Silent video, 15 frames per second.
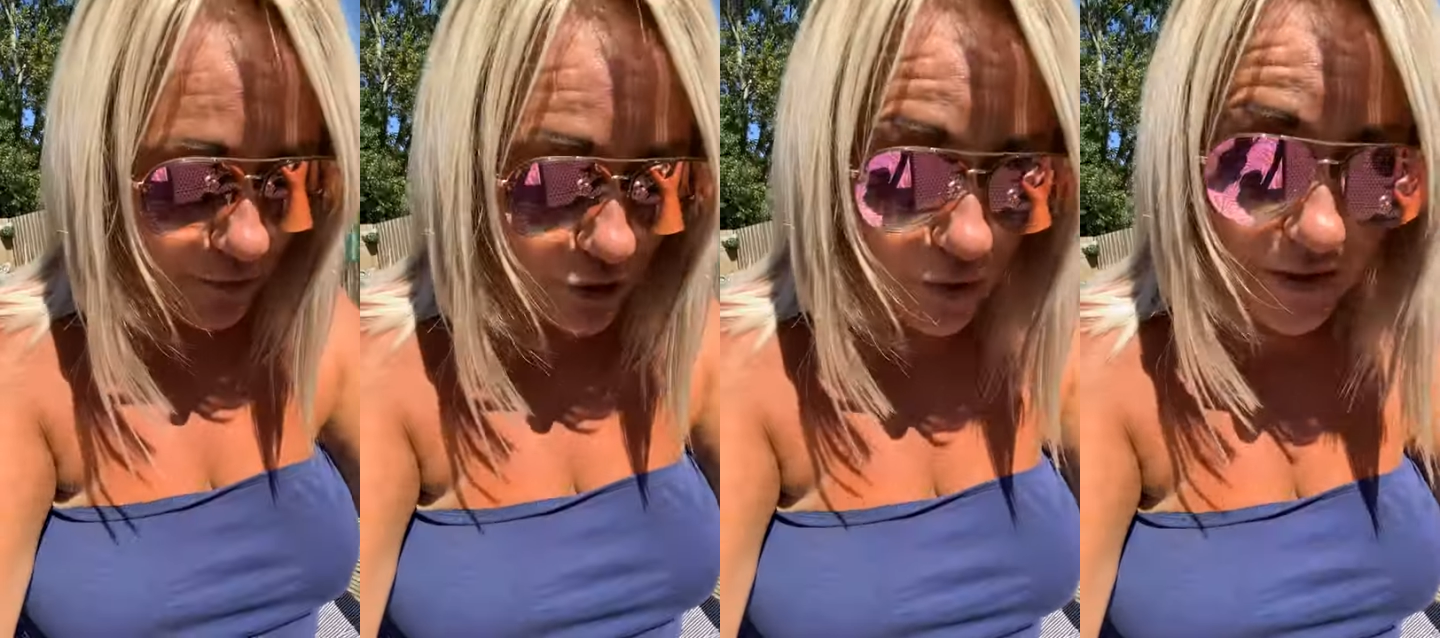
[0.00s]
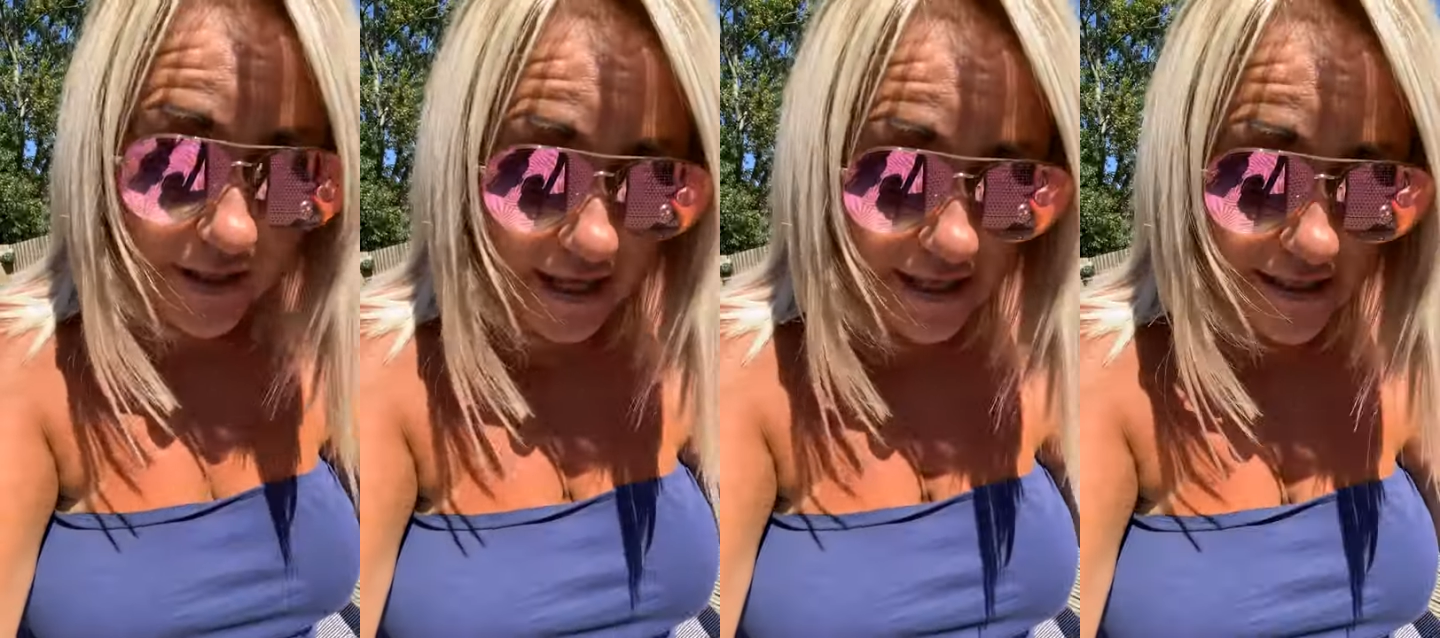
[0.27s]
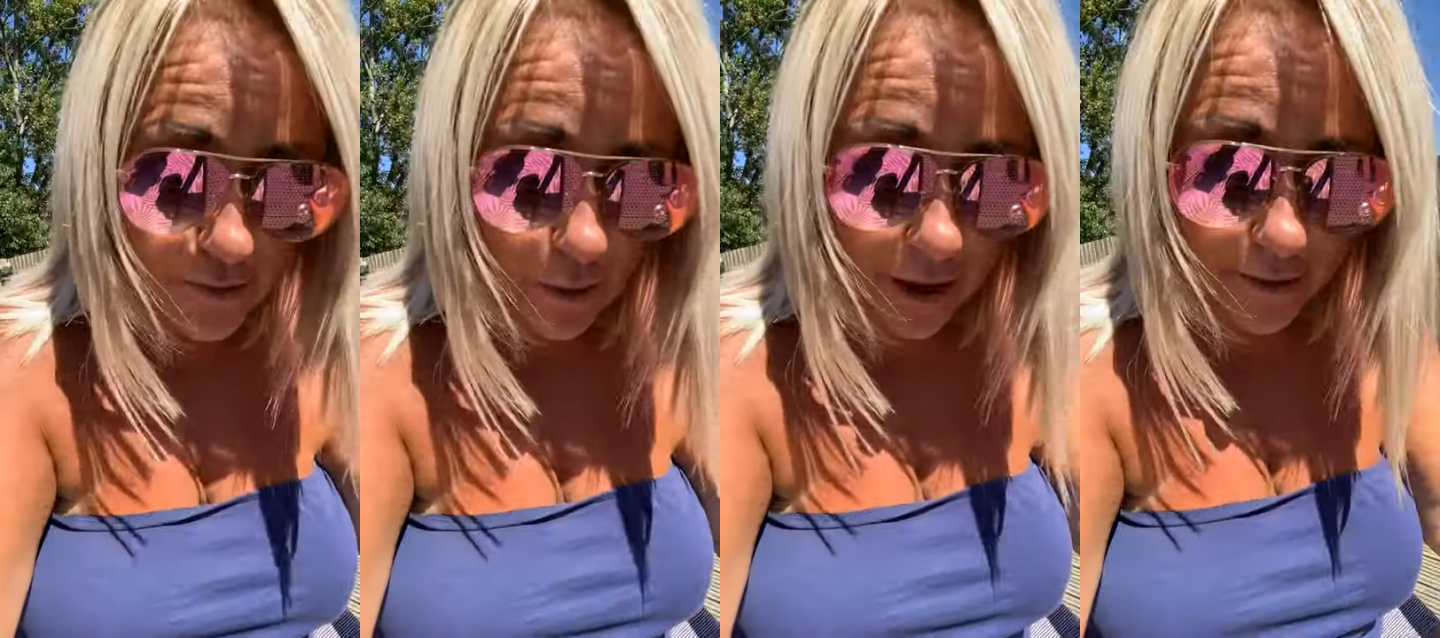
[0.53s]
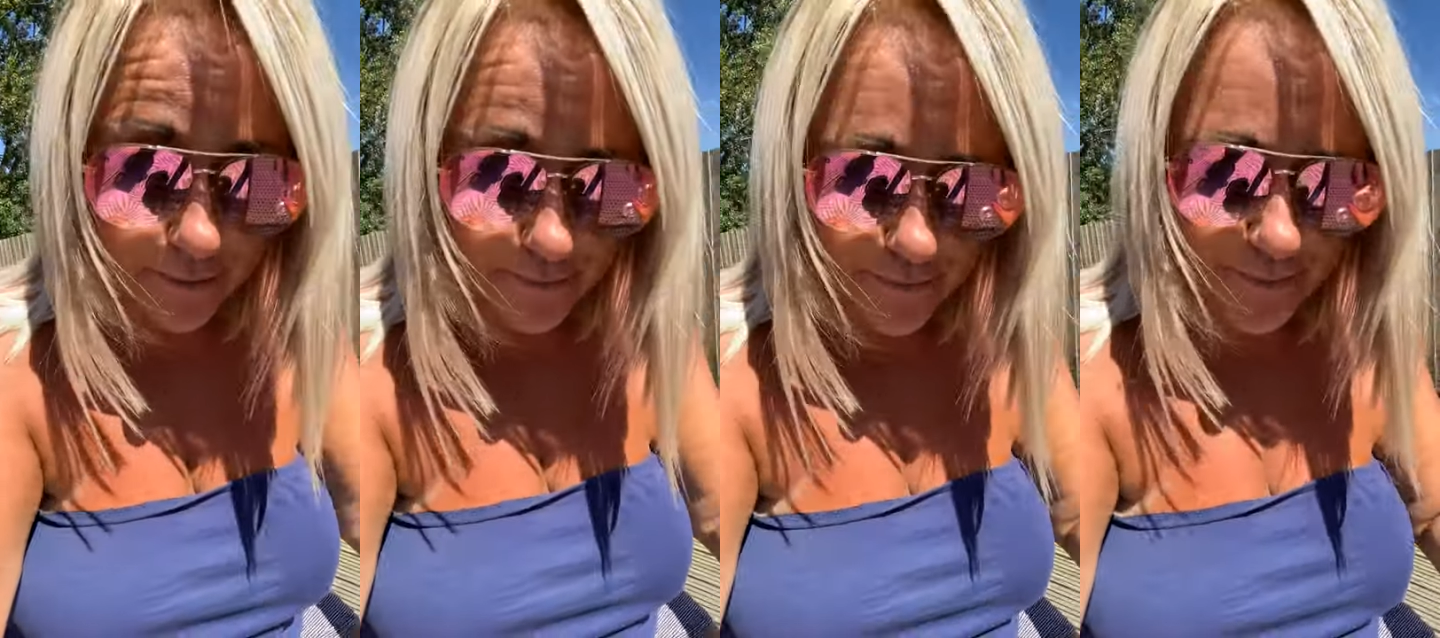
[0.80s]
So this
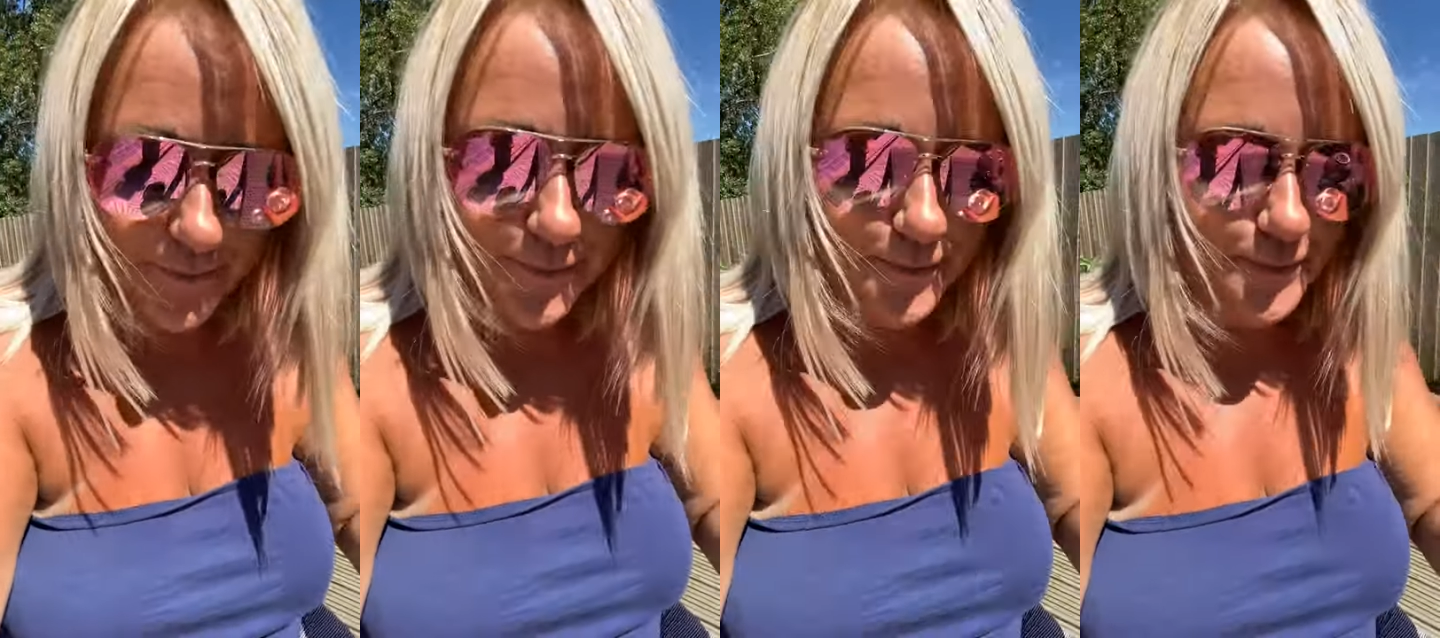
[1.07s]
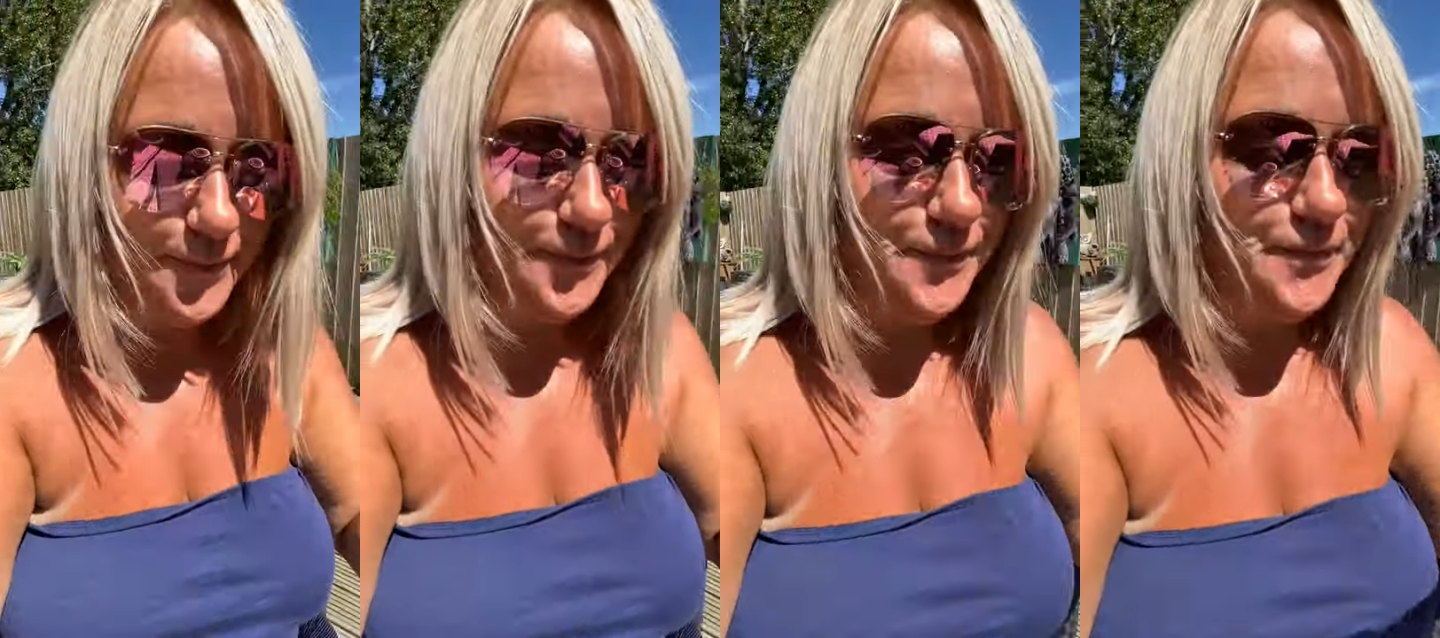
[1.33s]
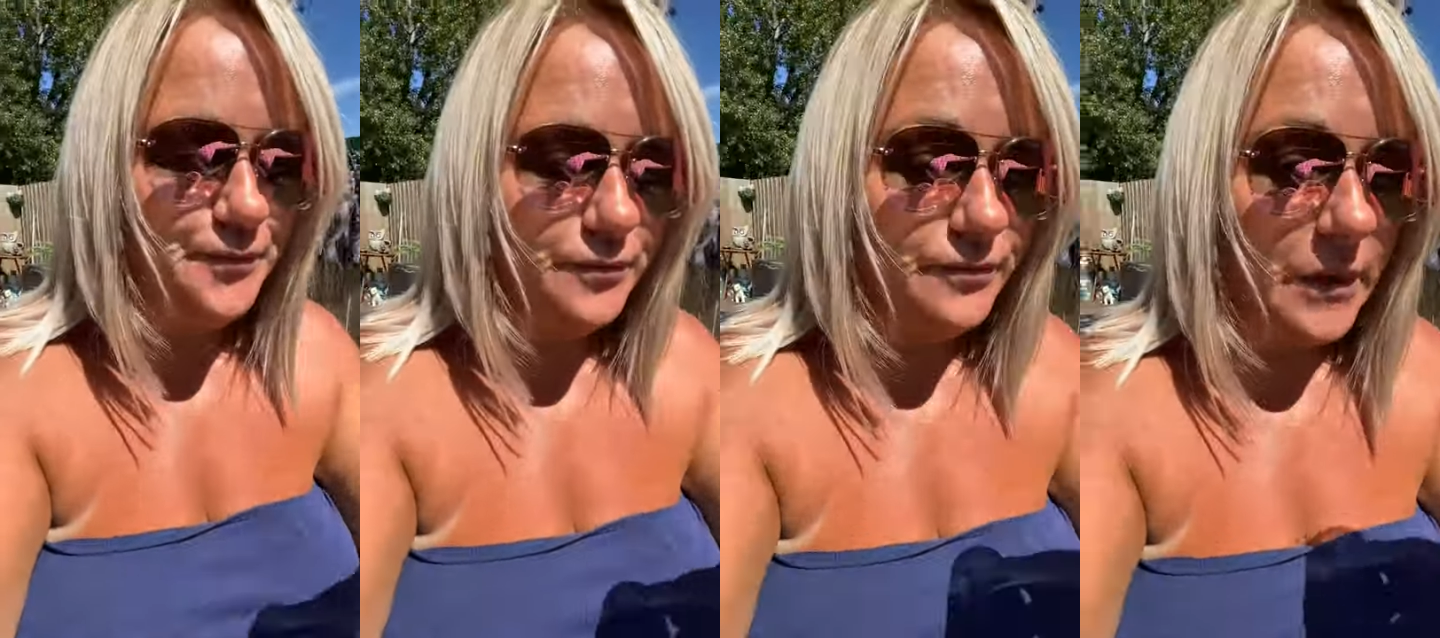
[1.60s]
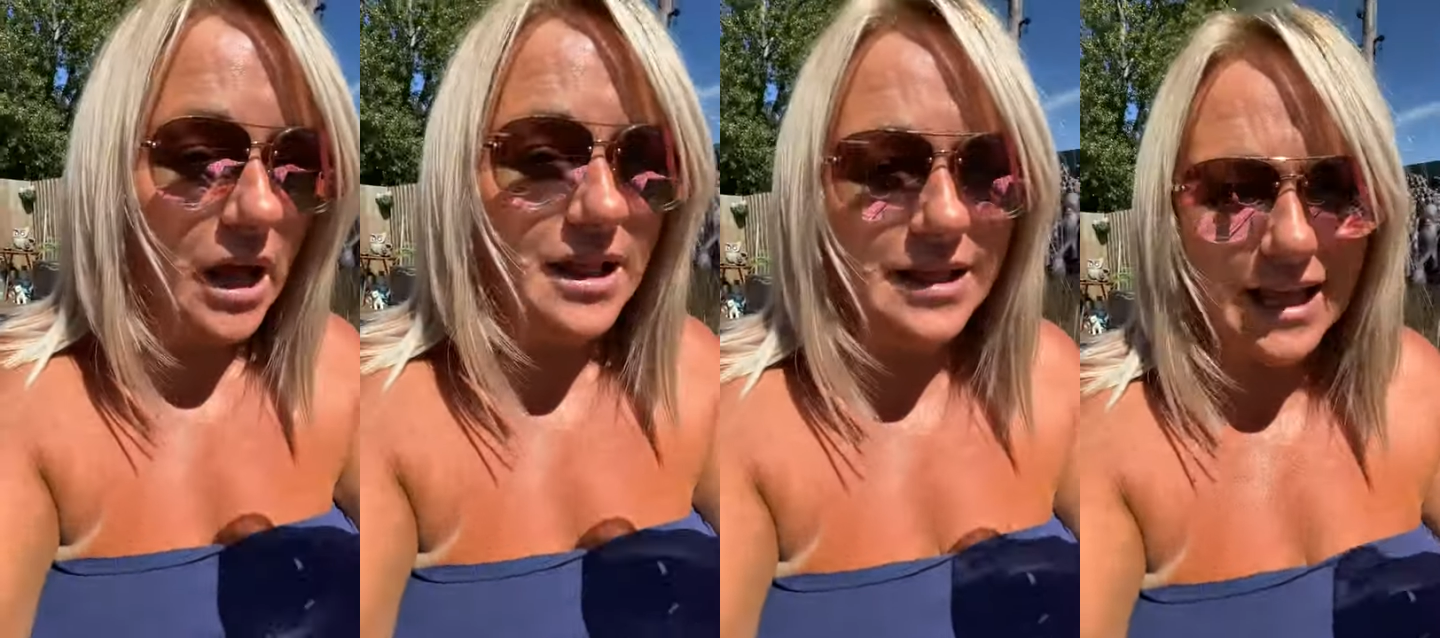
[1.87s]
one,
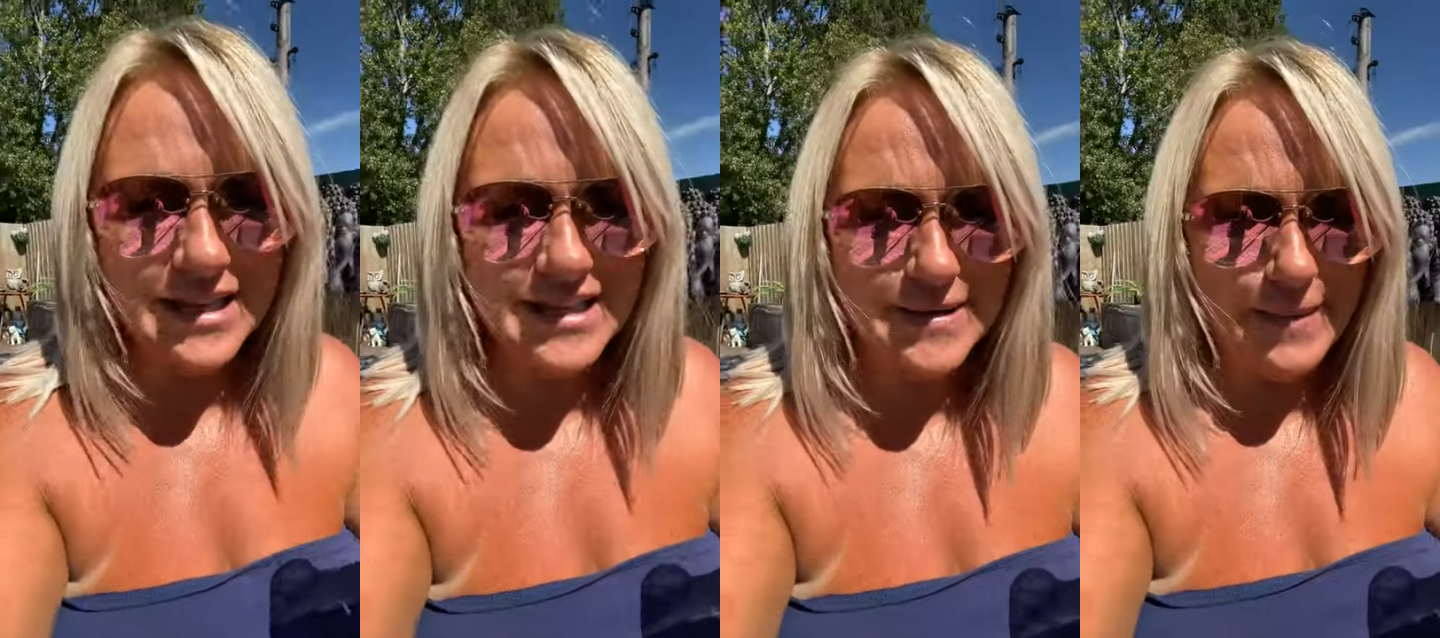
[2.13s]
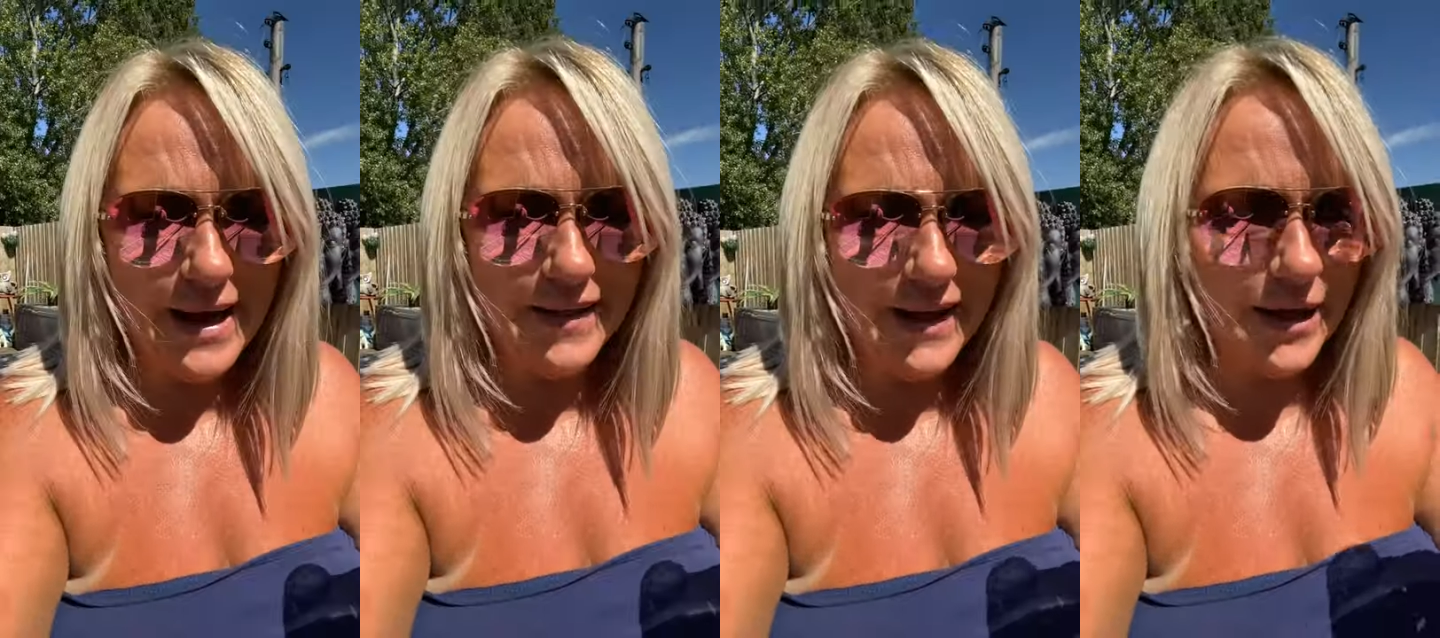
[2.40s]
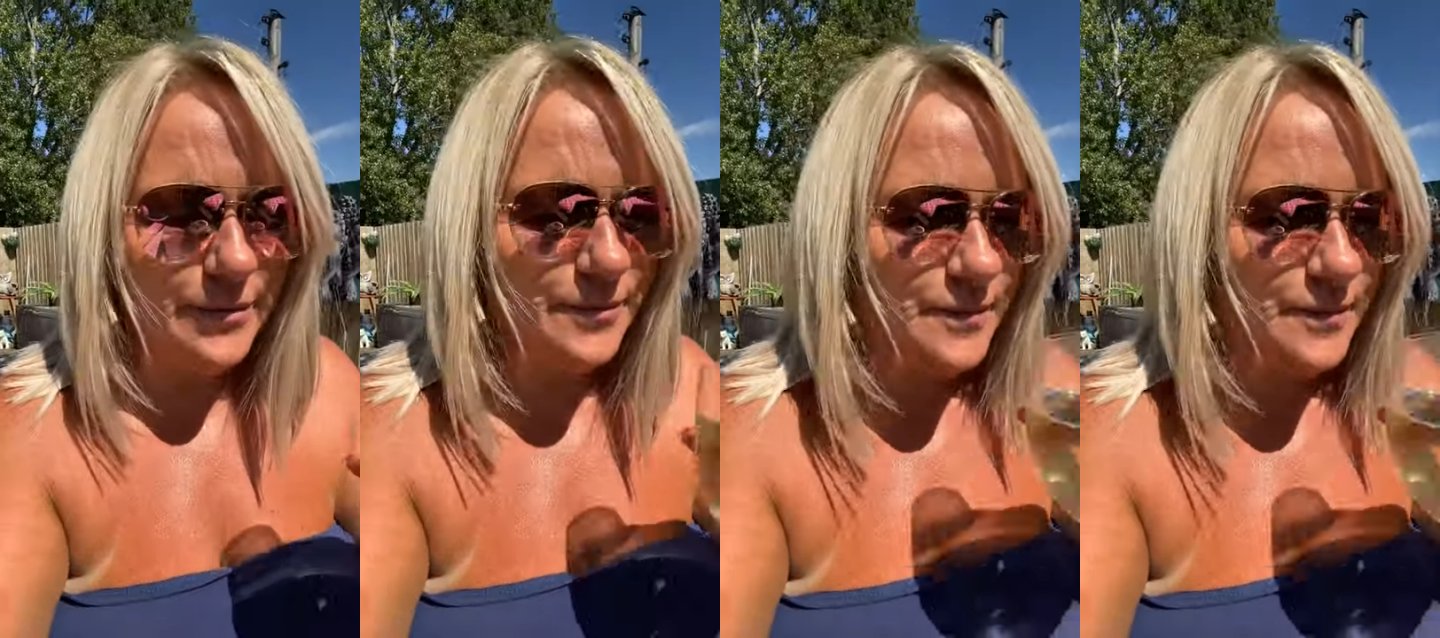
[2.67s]
let's smell it.